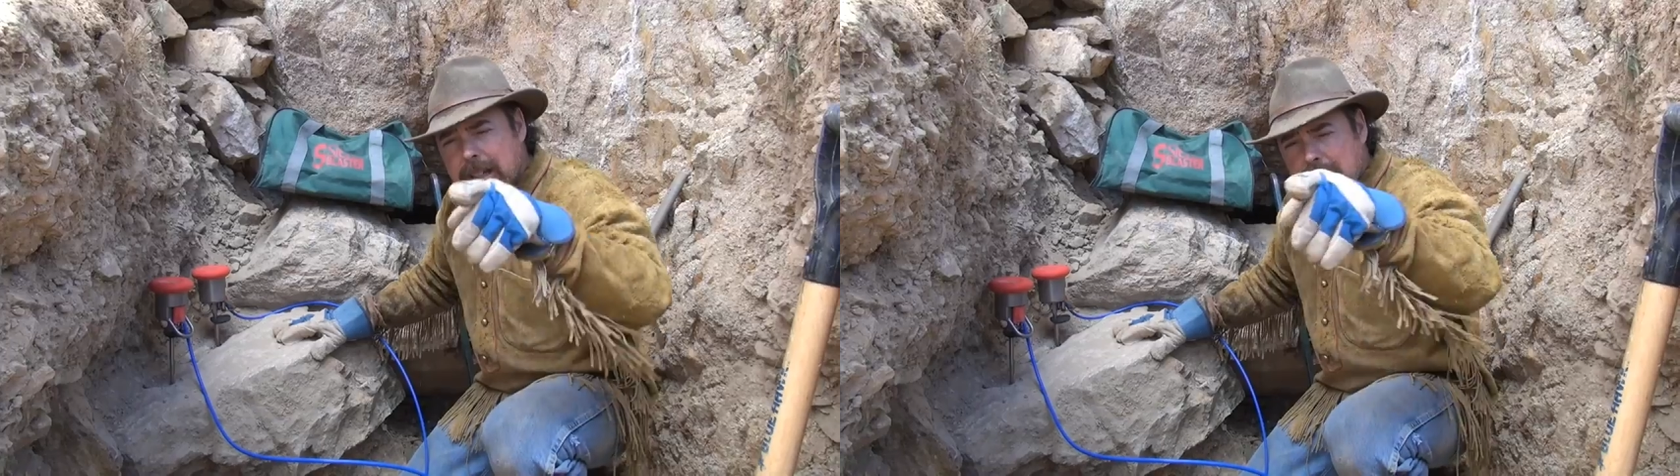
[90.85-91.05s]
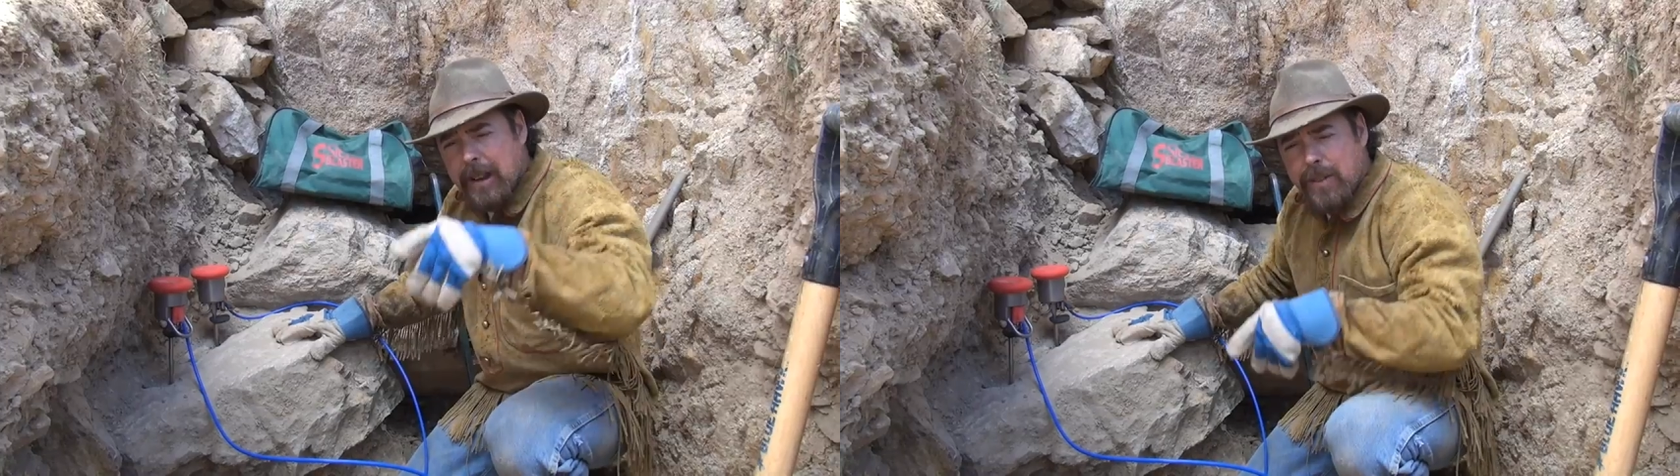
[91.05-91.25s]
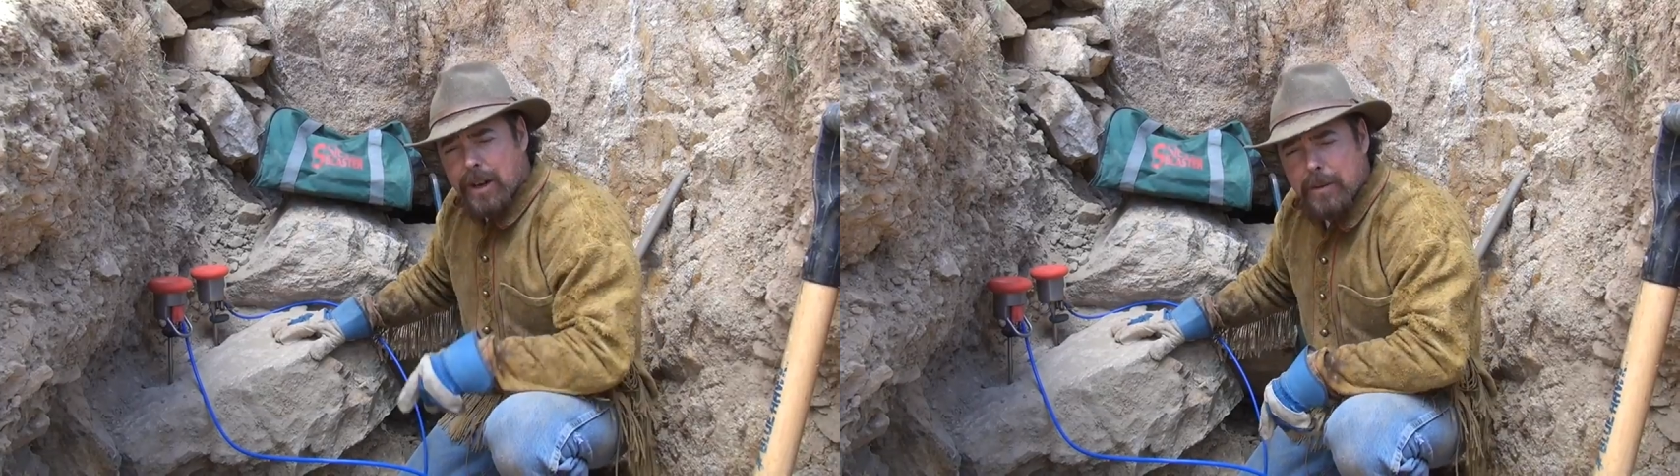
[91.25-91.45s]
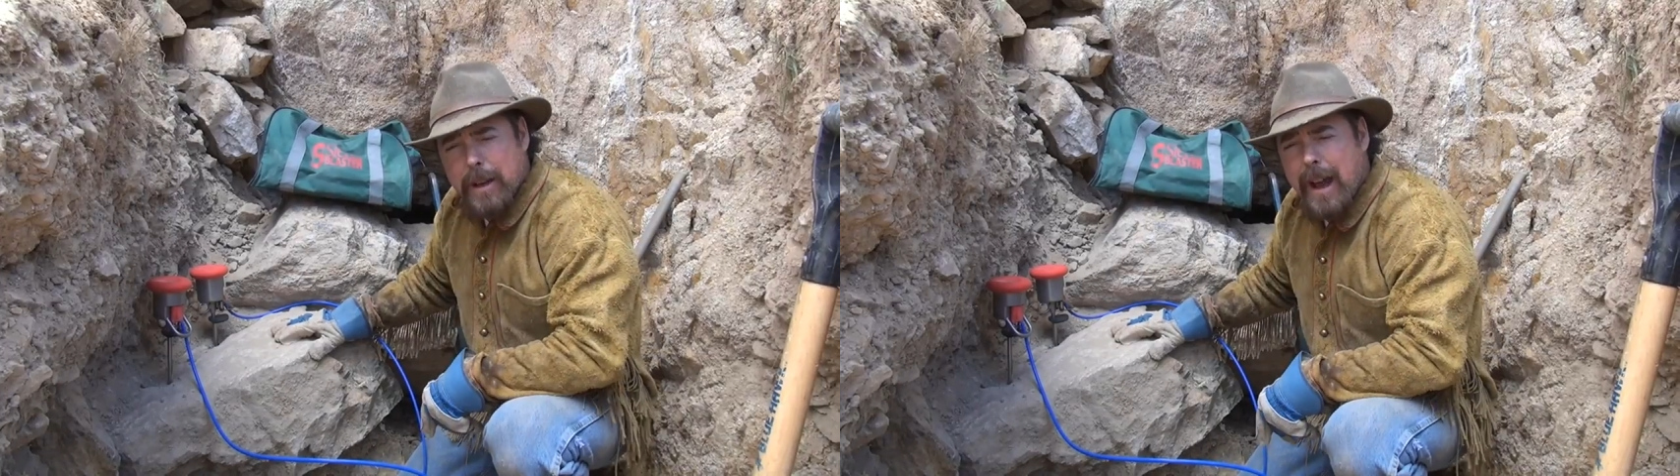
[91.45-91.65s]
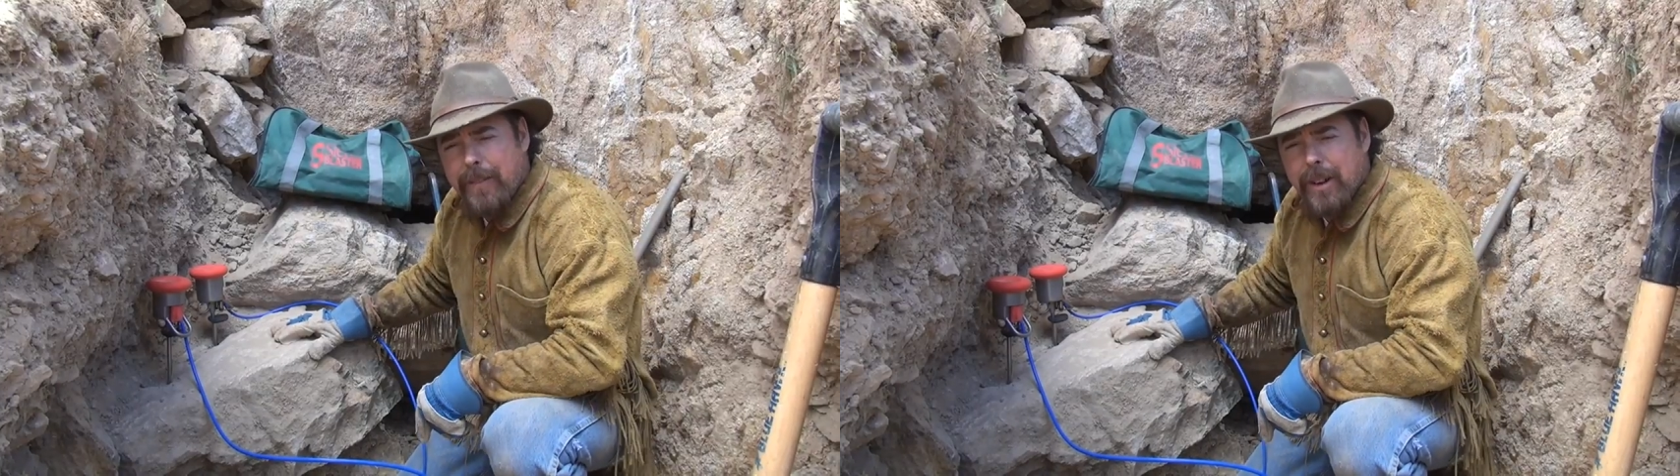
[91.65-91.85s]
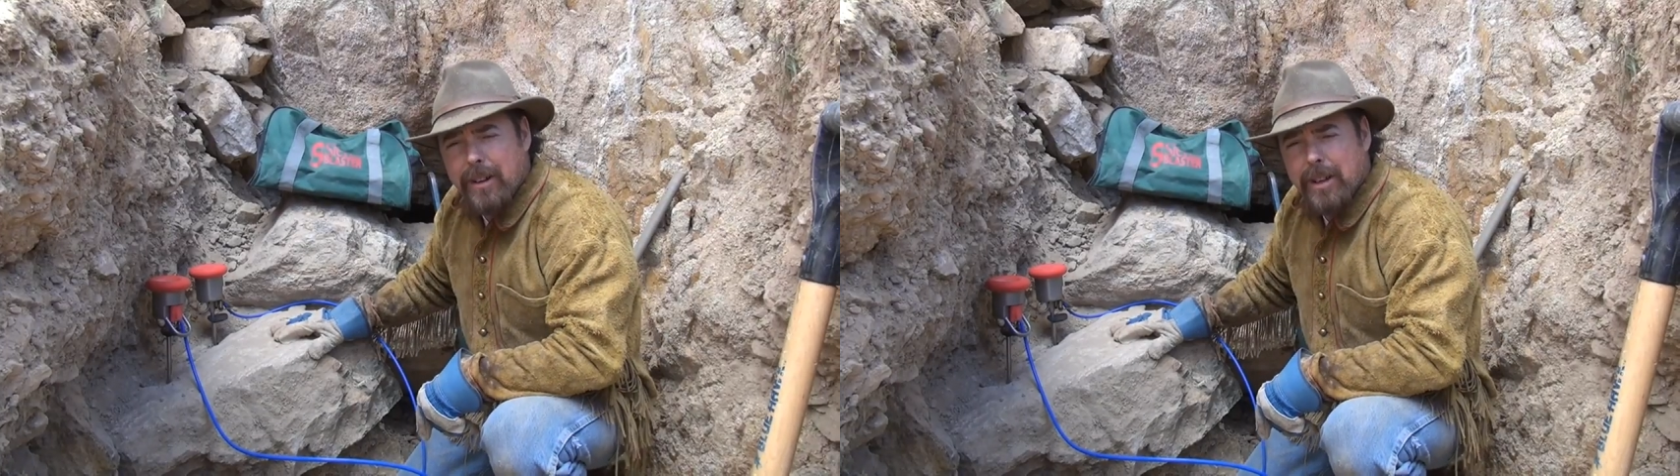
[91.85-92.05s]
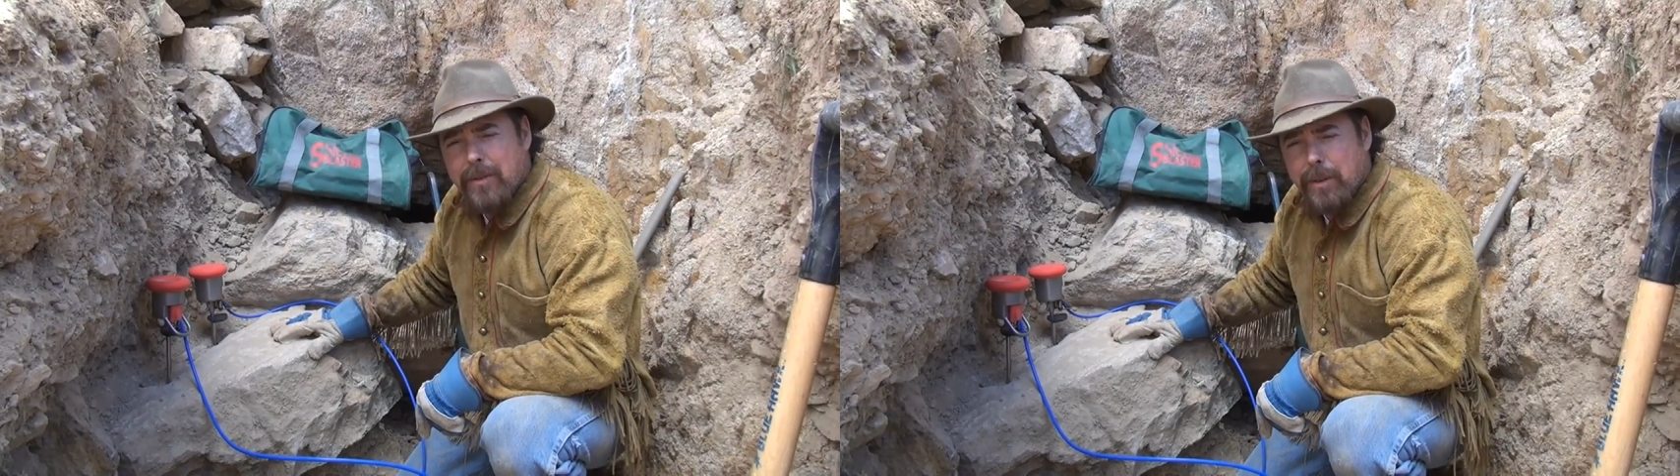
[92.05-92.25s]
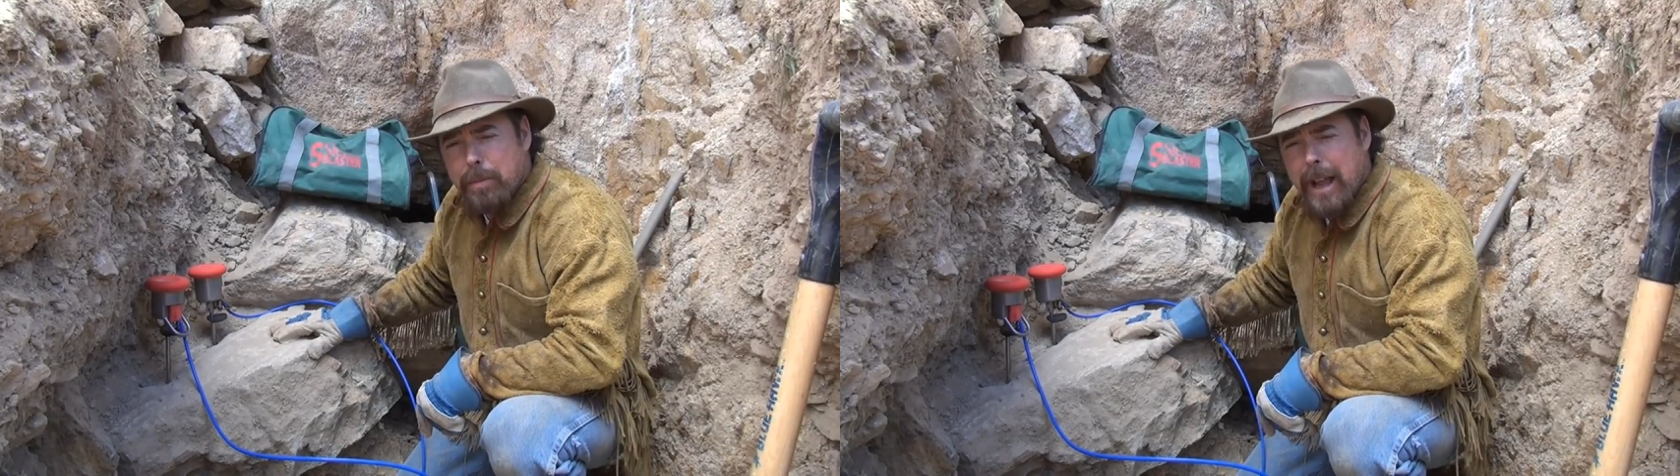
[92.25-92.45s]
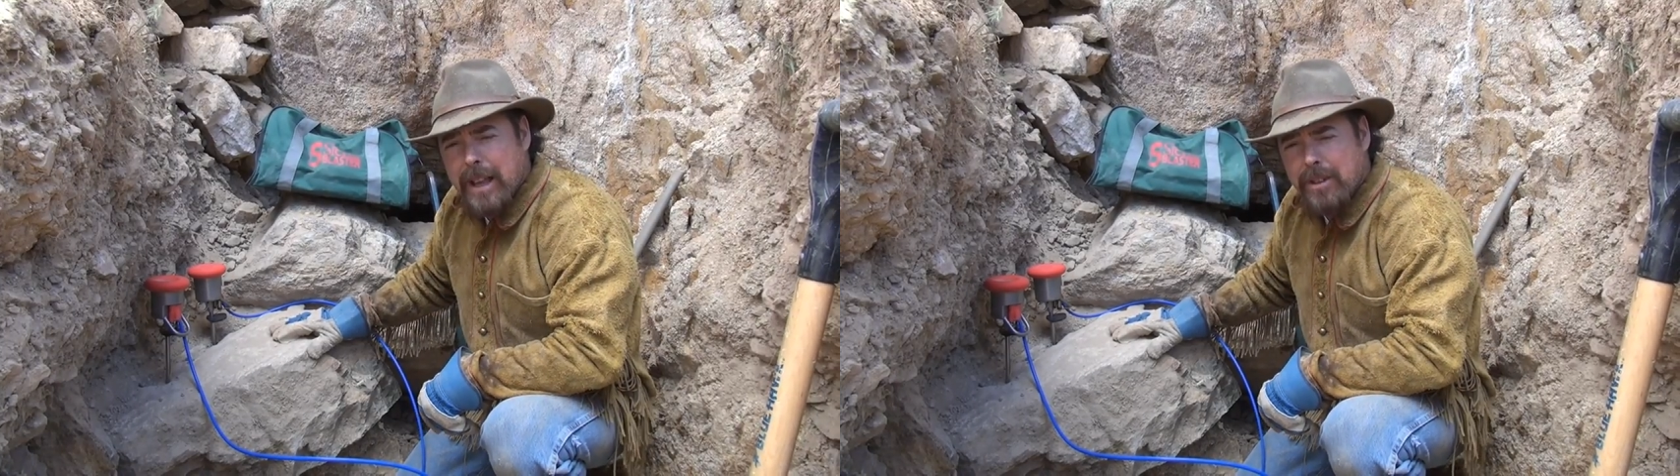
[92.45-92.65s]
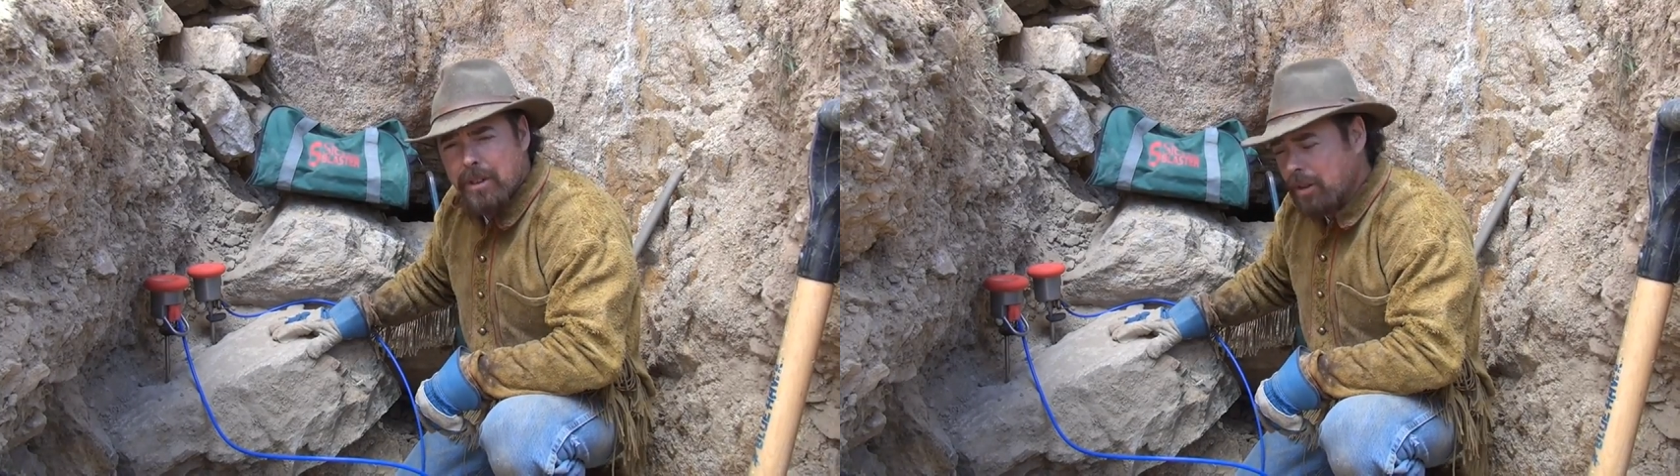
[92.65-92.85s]
if you're gonna be out there looking for
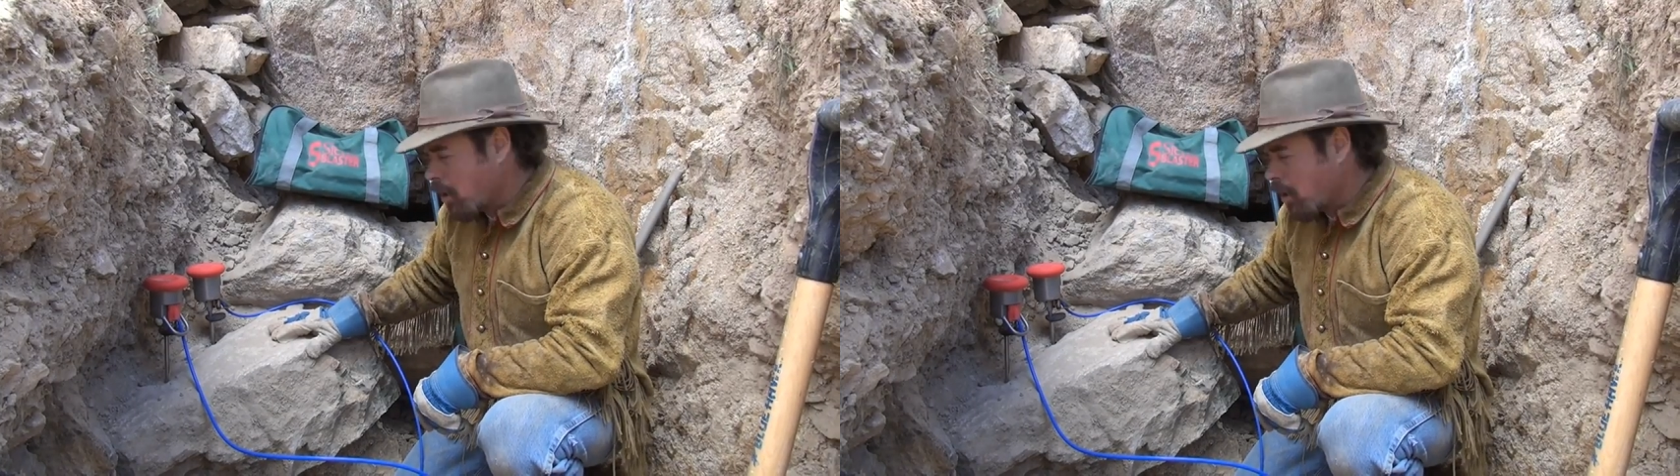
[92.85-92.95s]
placer or